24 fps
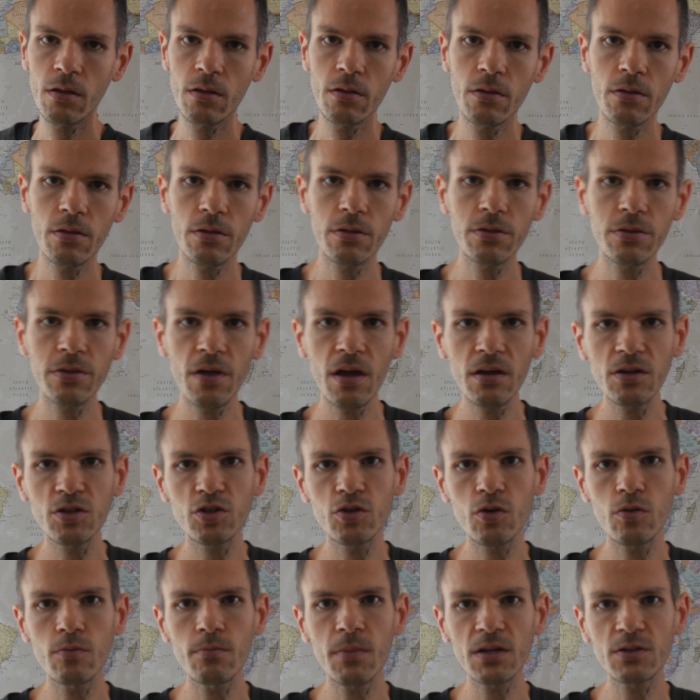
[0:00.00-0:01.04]
Thanks
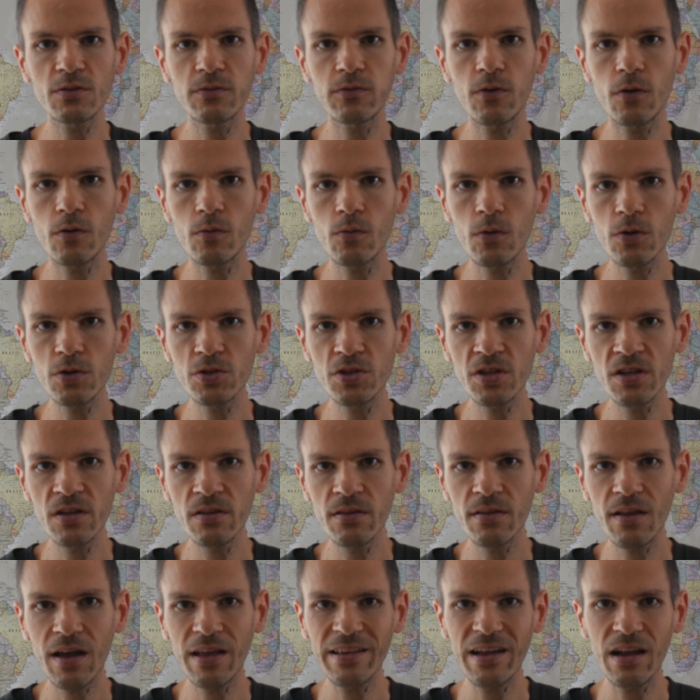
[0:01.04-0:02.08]
so much for
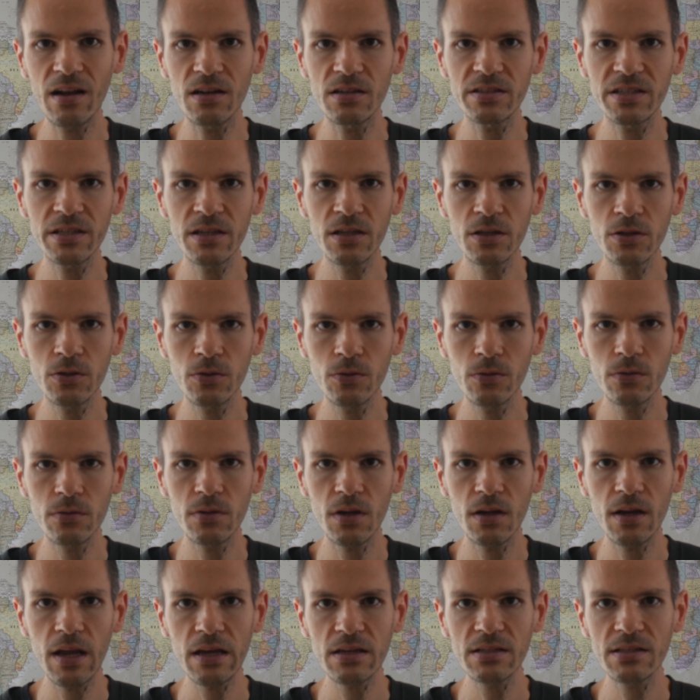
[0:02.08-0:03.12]
watching and I'll see you
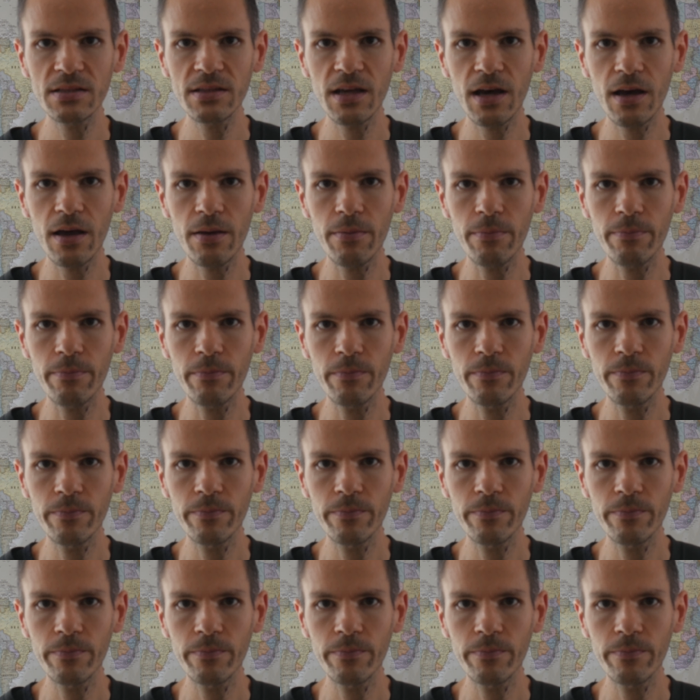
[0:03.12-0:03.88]
the next time.